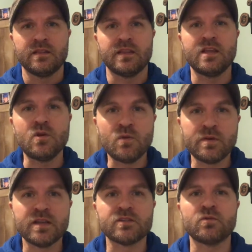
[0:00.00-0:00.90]
that He will
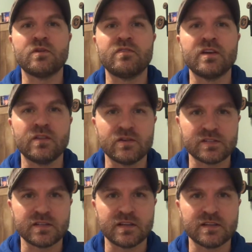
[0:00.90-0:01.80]
begin to reveal
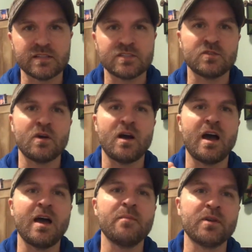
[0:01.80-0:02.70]
those things. And so
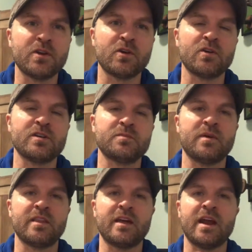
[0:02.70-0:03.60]
I'm encouraged
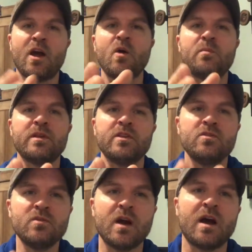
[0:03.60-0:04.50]
by that. I hope that
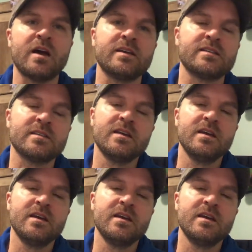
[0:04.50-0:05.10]
you guys